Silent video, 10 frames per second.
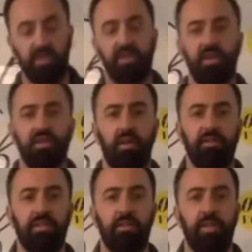There's
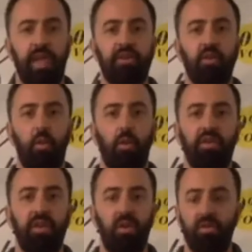some natural
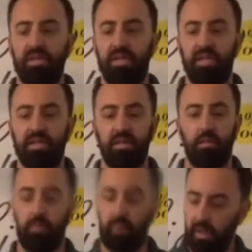wood tones and then
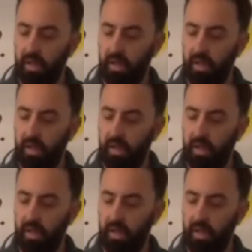some,